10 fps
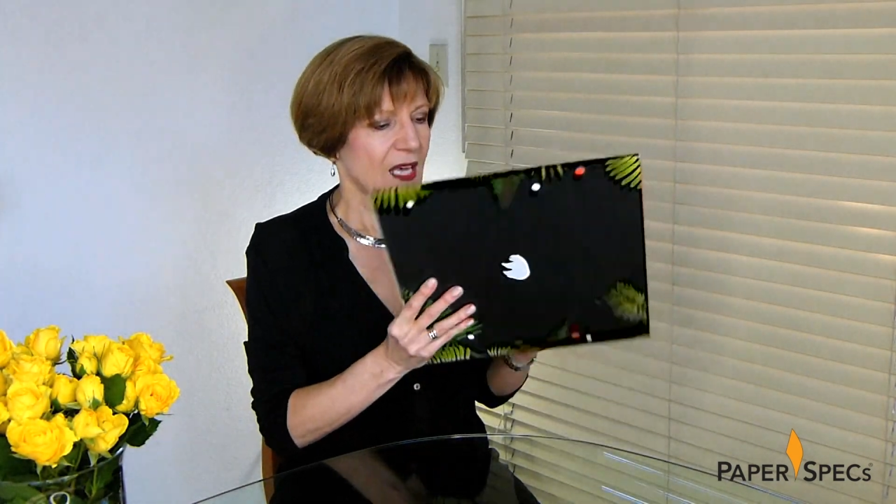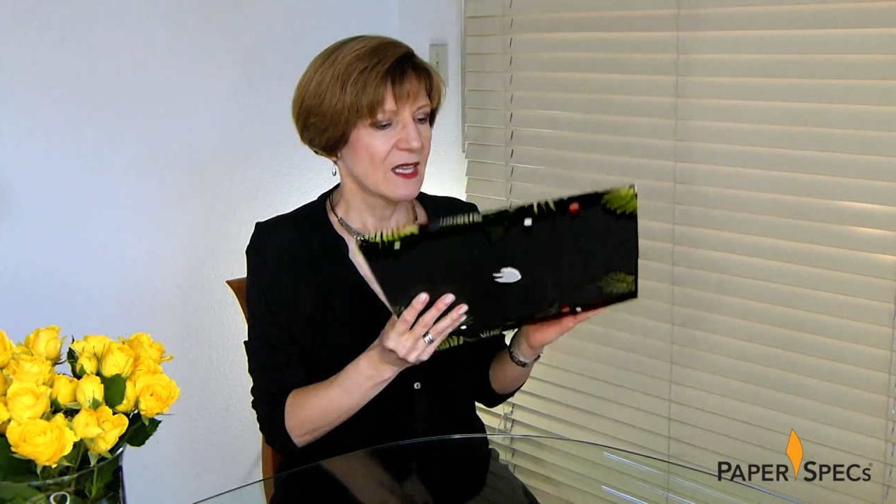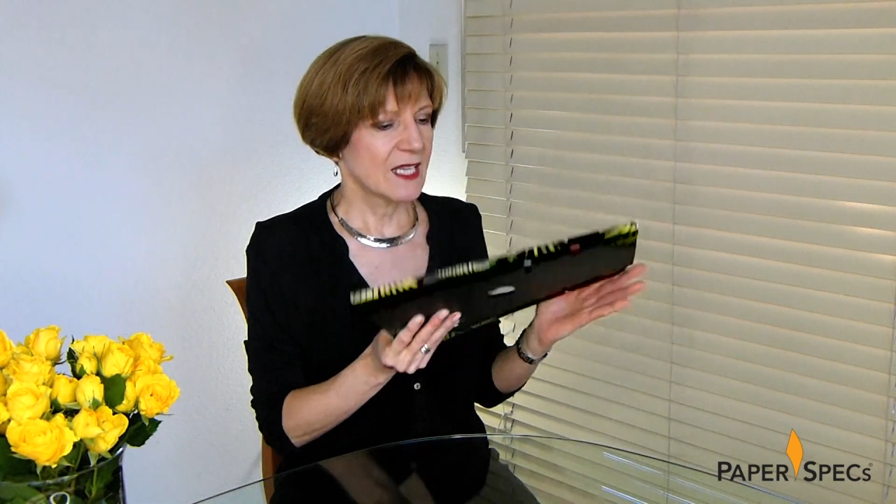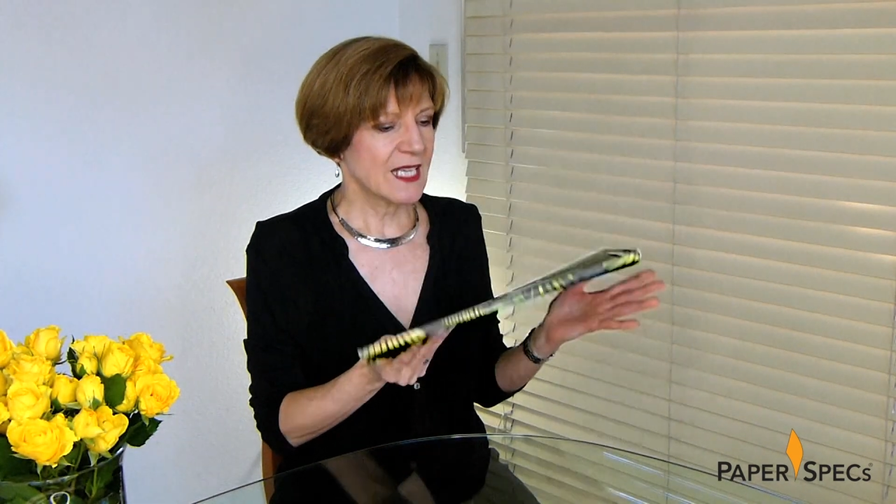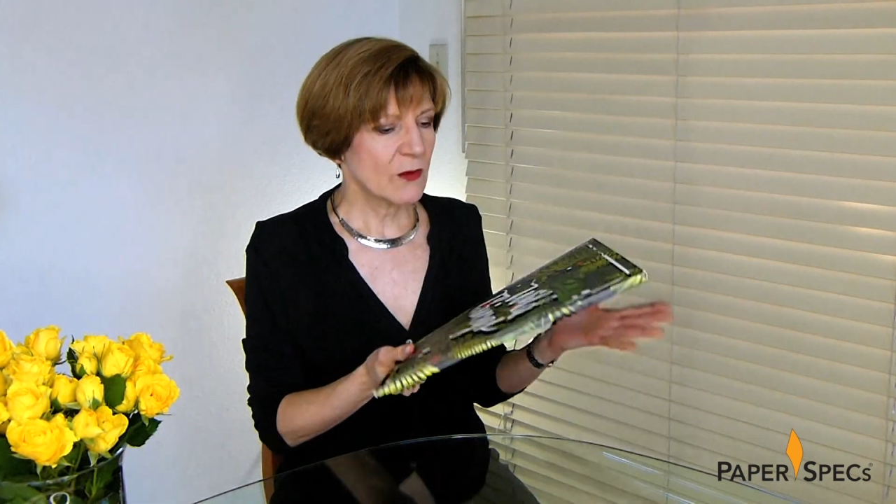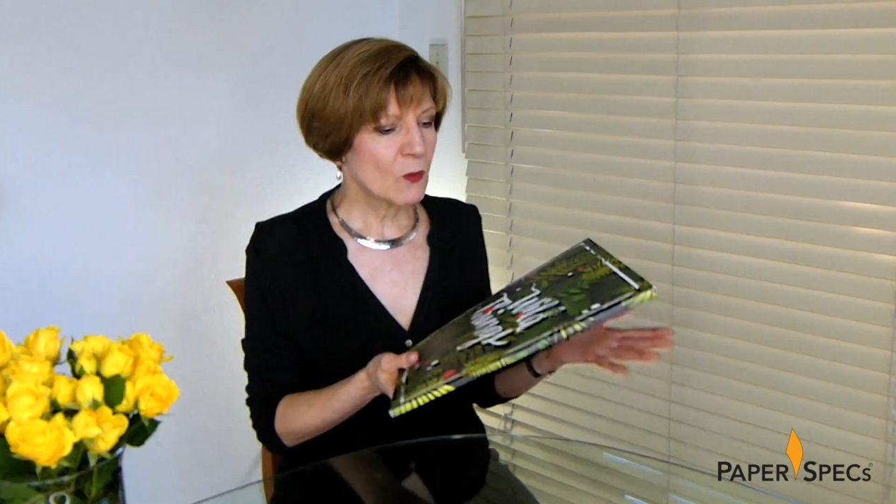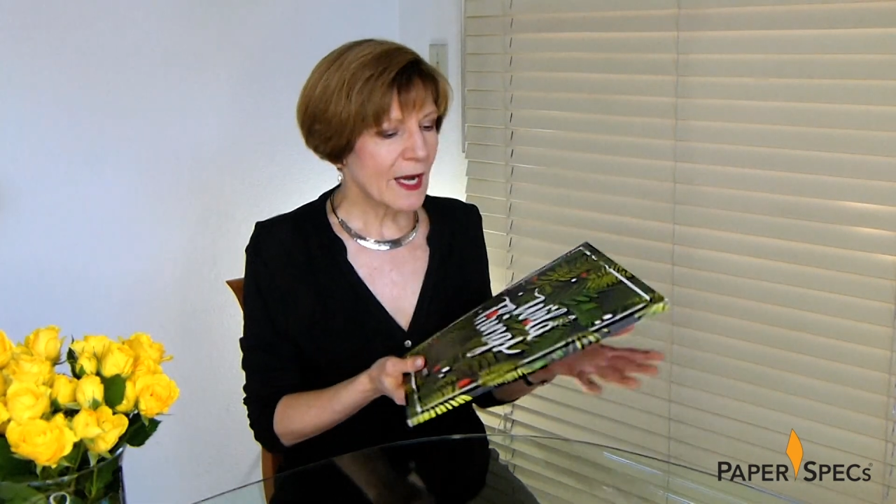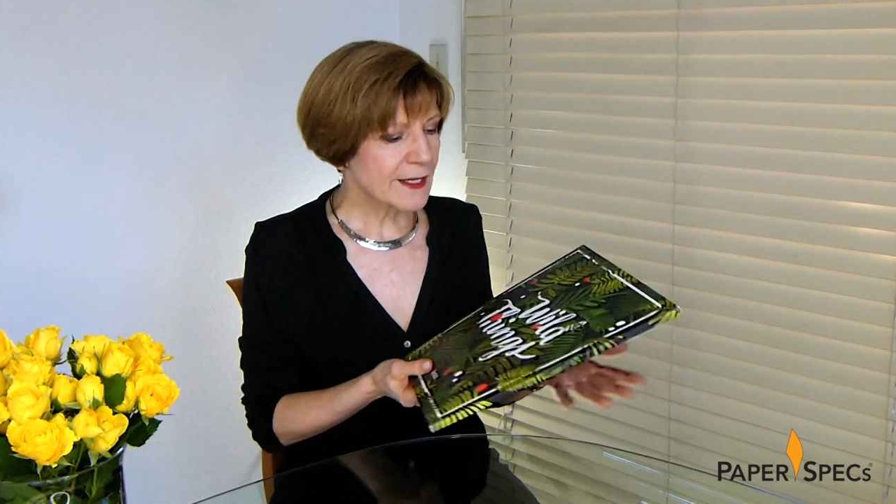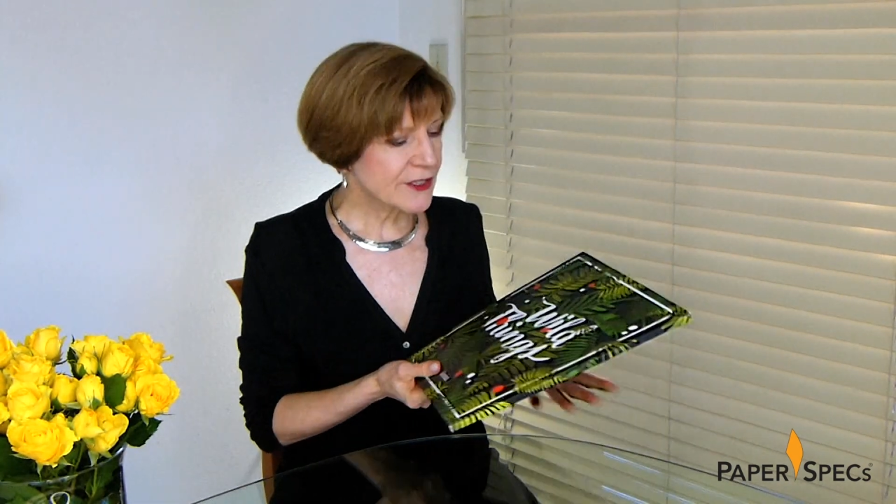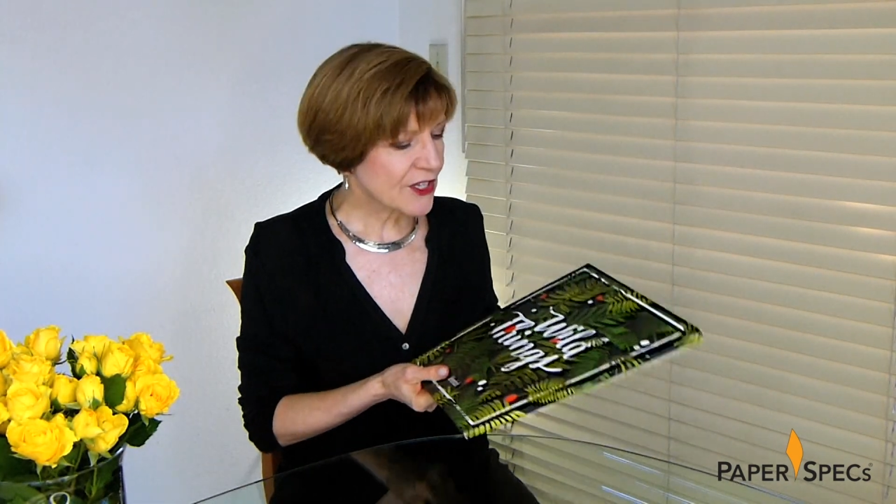The
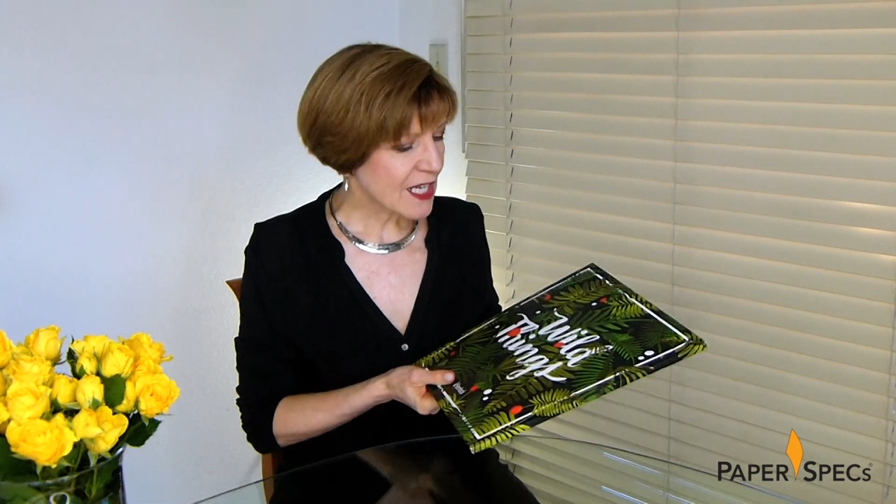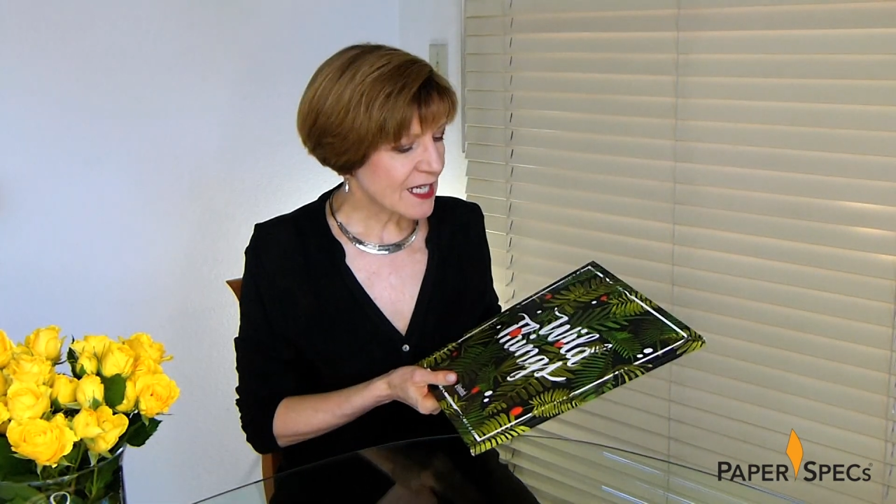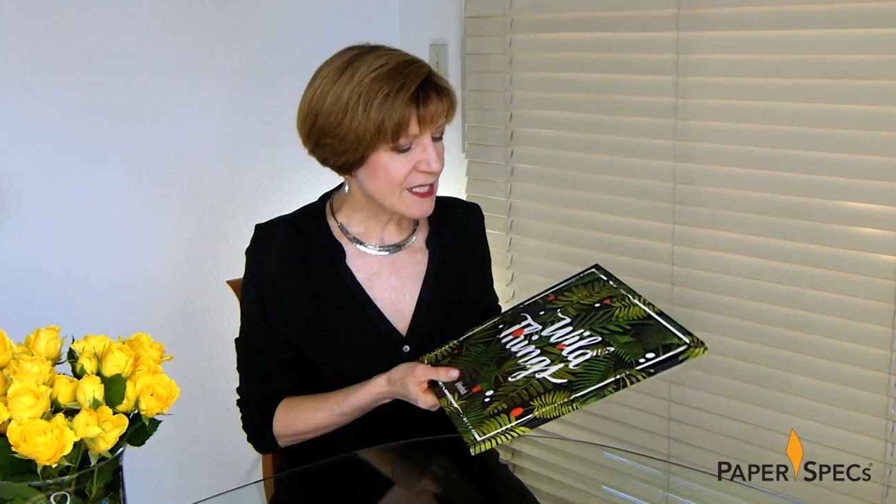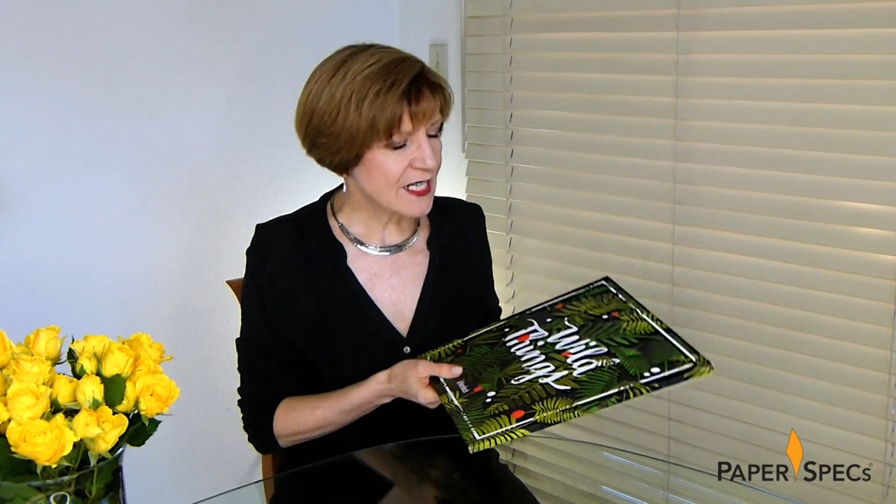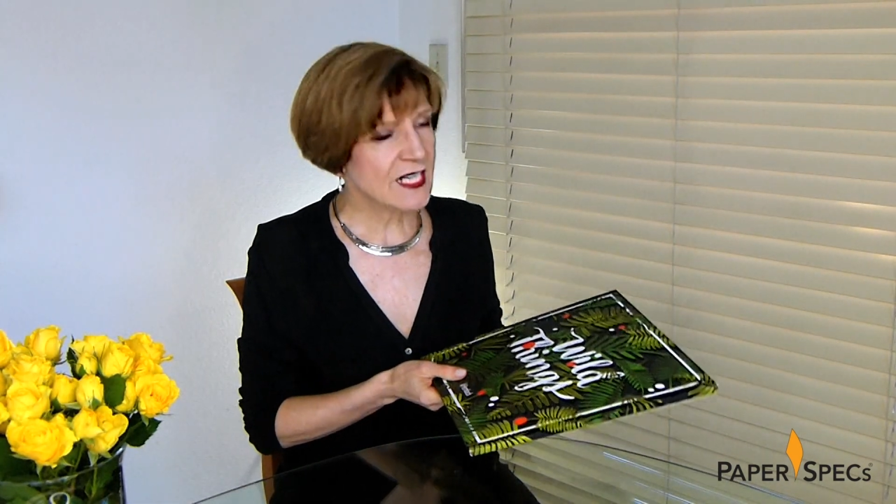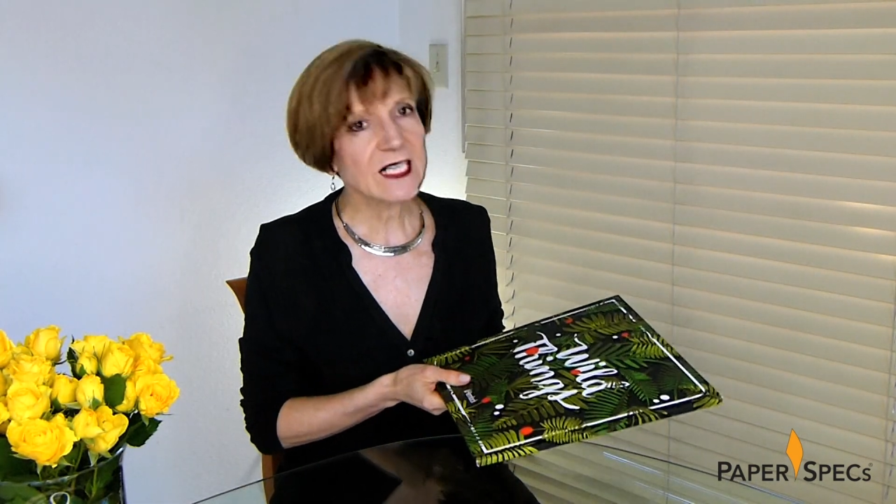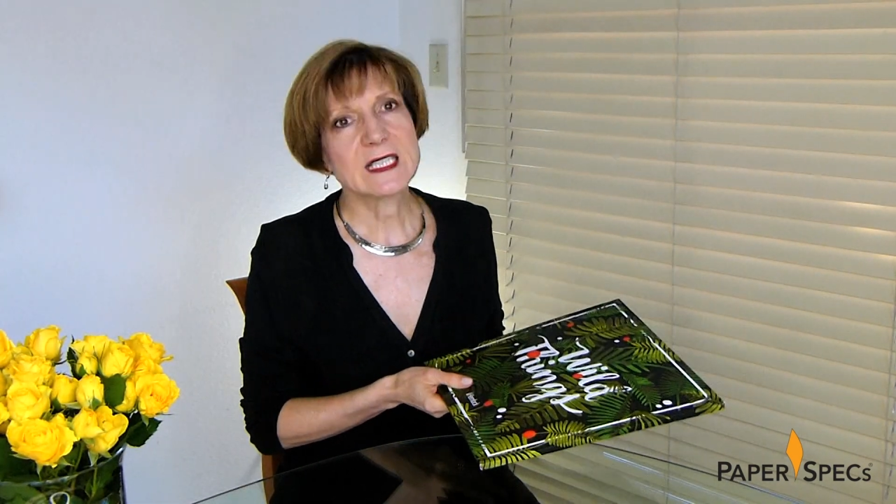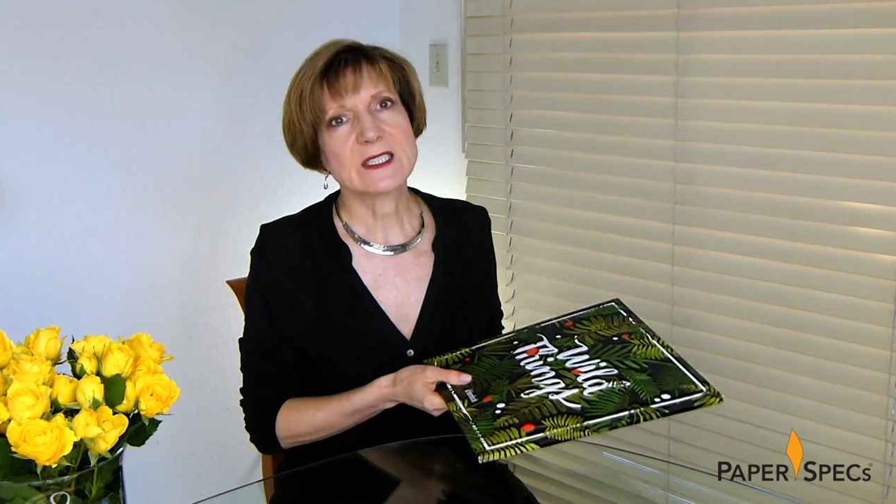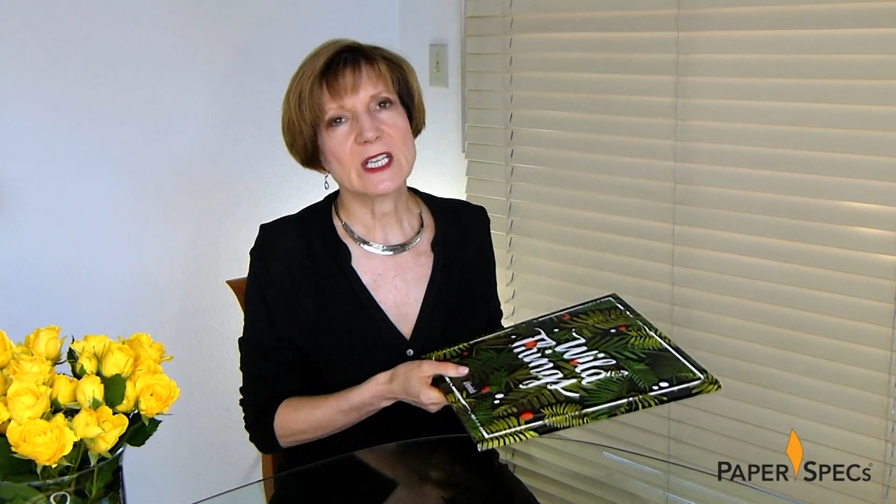Wild Things is